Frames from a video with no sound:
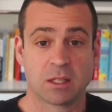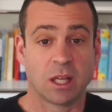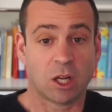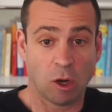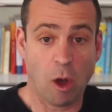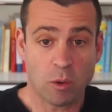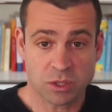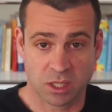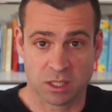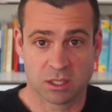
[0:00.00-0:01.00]
The
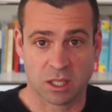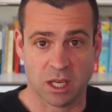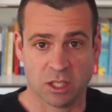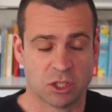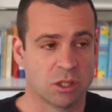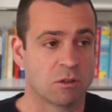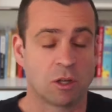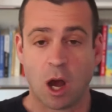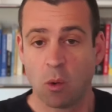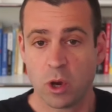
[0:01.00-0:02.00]
closing stage,
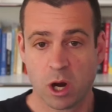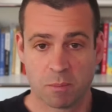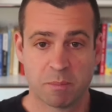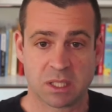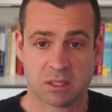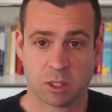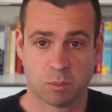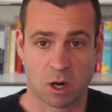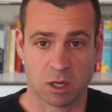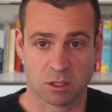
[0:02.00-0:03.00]
now we are business
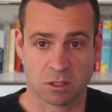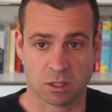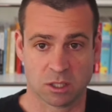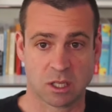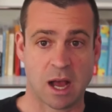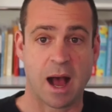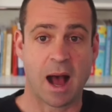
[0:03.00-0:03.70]
partners.